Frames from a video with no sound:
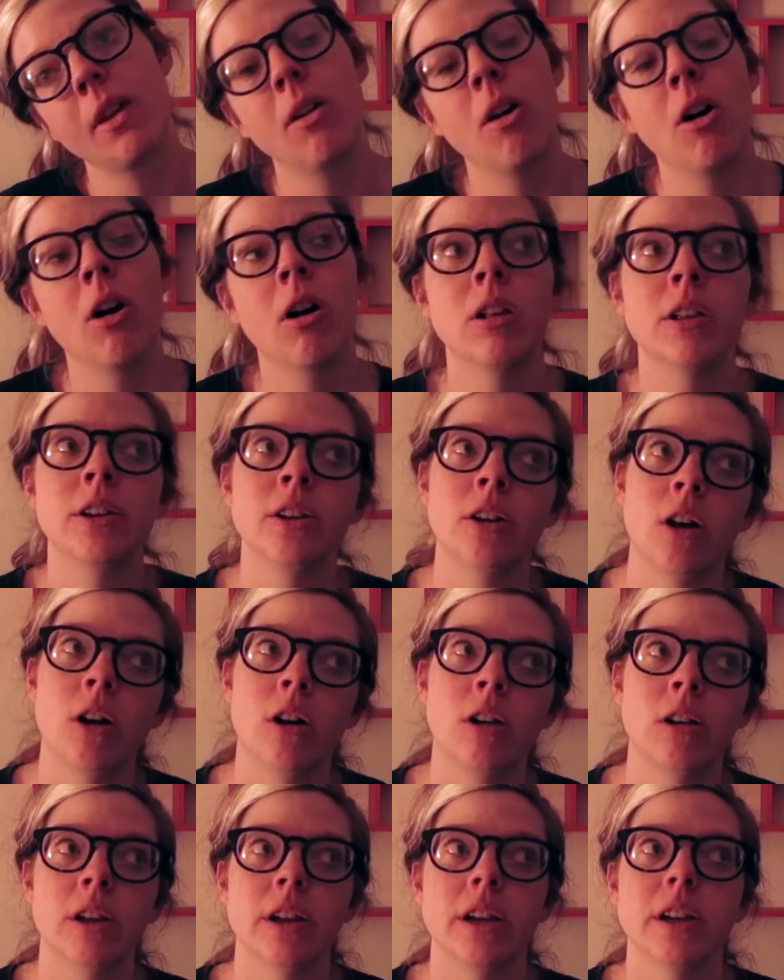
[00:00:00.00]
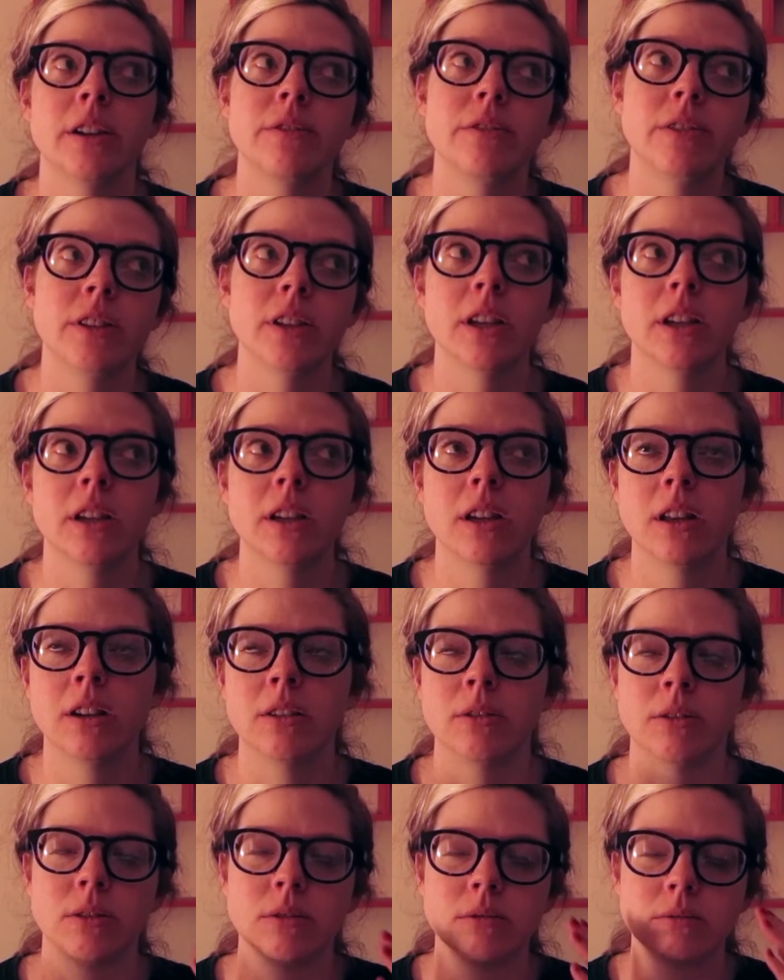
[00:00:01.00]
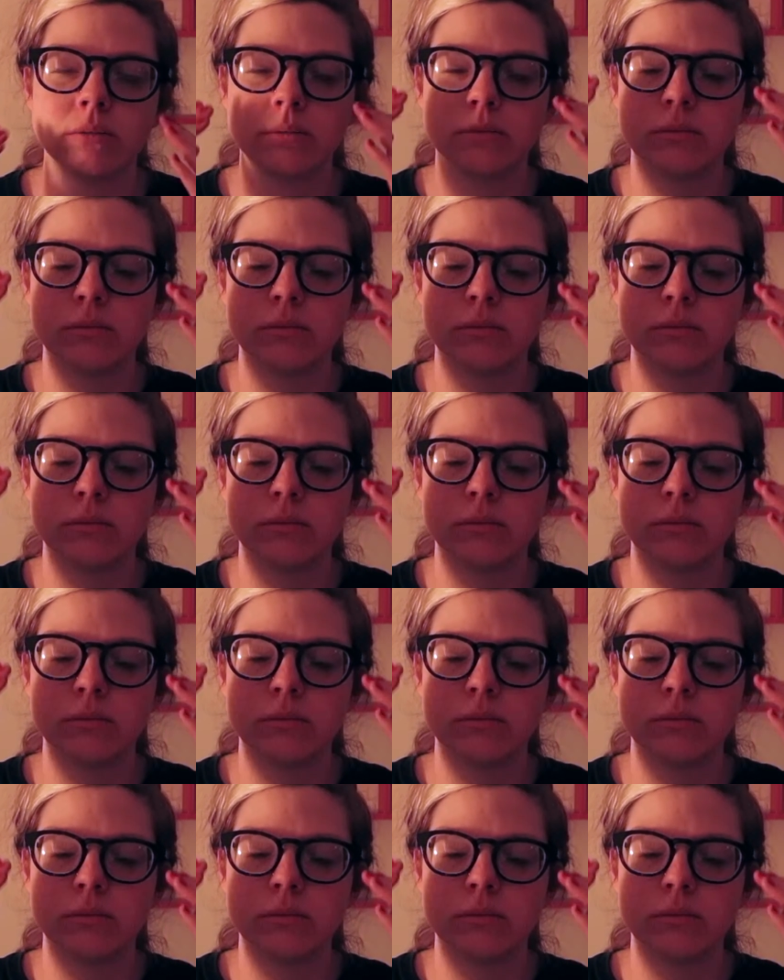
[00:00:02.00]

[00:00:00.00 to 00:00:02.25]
all in all, like I feel like, I don't know.